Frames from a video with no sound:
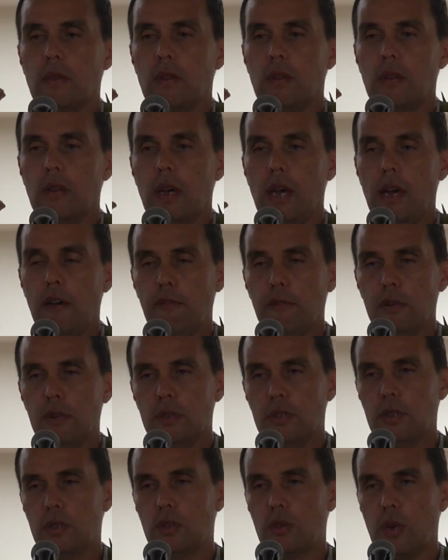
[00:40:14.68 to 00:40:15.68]
the
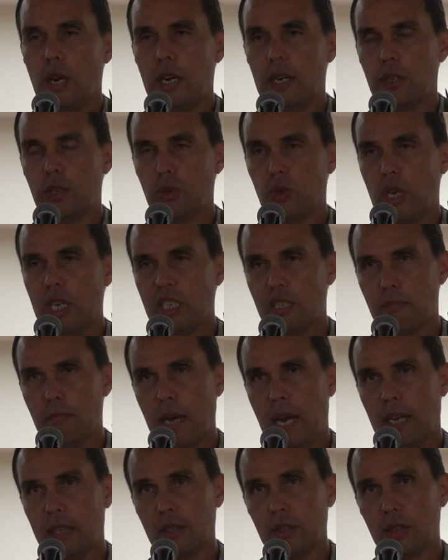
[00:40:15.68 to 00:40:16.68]
effort to try to trace
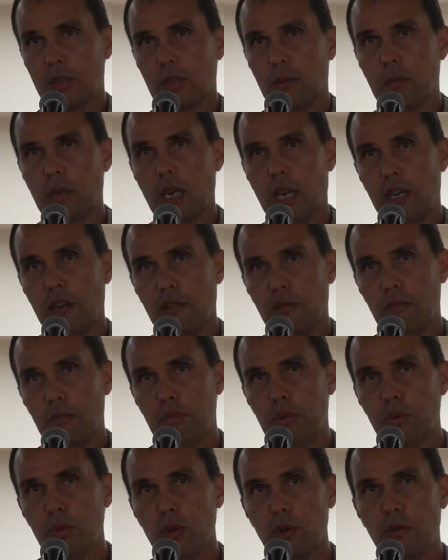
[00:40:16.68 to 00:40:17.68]
back to some kind of
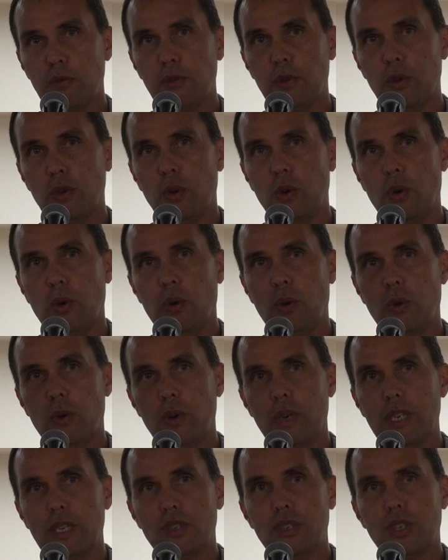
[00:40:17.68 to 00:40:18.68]
beautiful
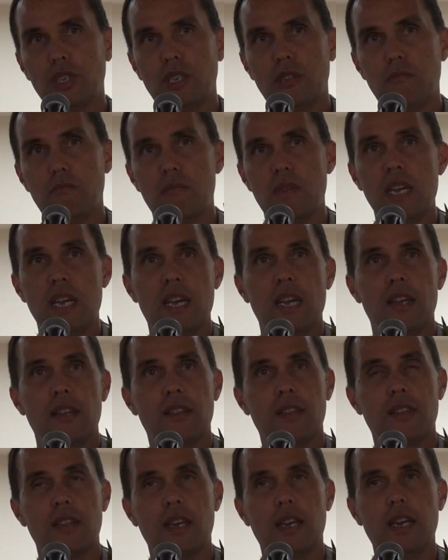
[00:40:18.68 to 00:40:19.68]
origin
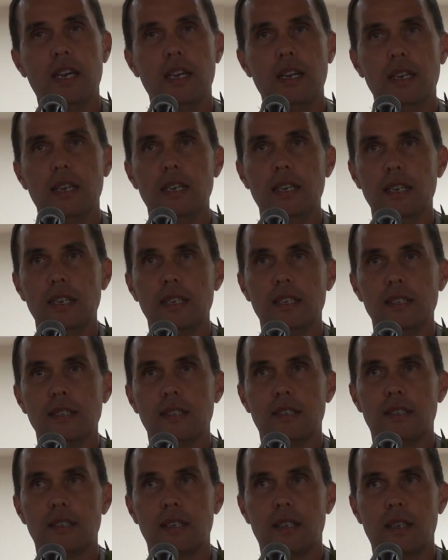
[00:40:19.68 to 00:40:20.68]
myth
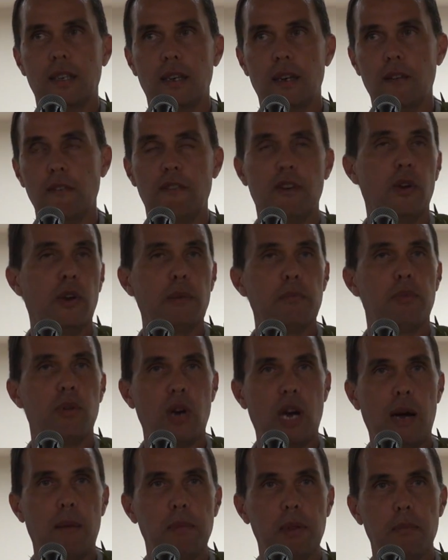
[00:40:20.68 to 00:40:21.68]
is a very
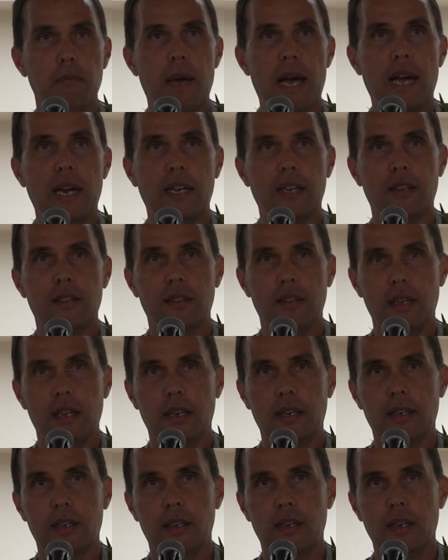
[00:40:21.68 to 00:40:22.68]
problematic
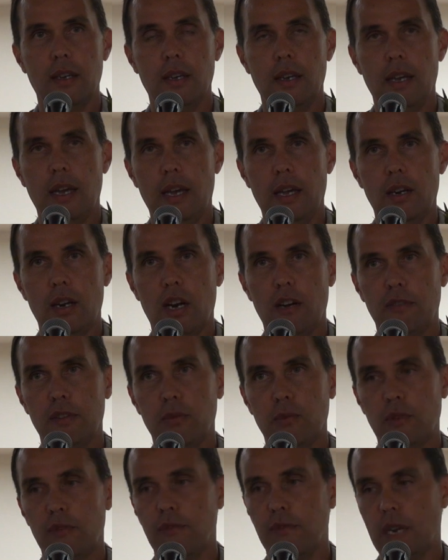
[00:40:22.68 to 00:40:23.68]
thing. And
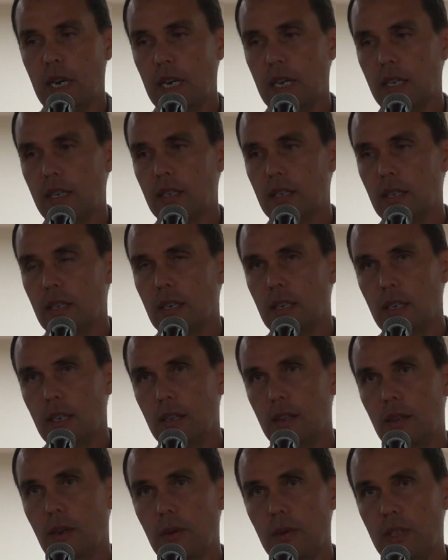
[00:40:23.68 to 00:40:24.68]
often we find
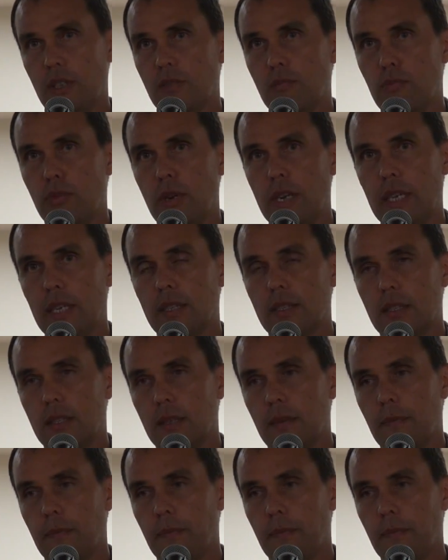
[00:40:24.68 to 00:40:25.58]
there are these breaks.